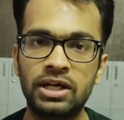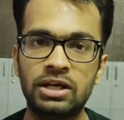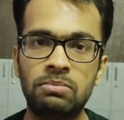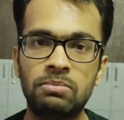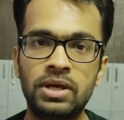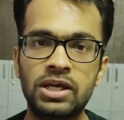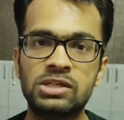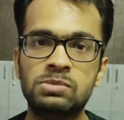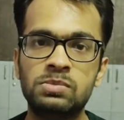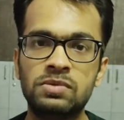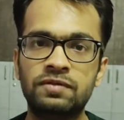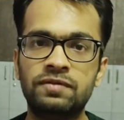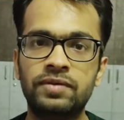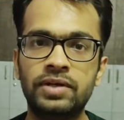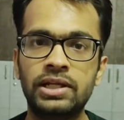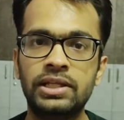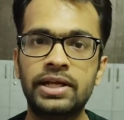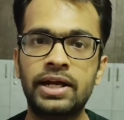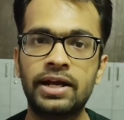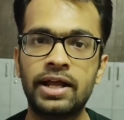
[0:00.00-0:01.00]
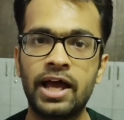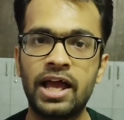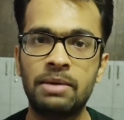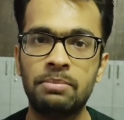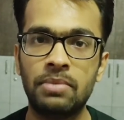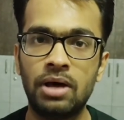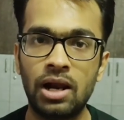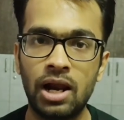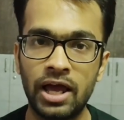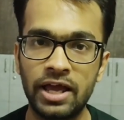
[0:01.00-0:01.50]
It makes me feel that I
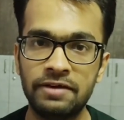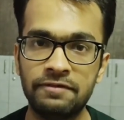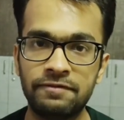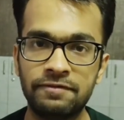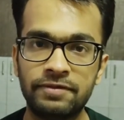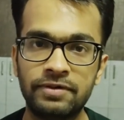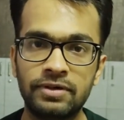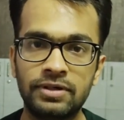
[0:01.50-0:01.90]
am alive.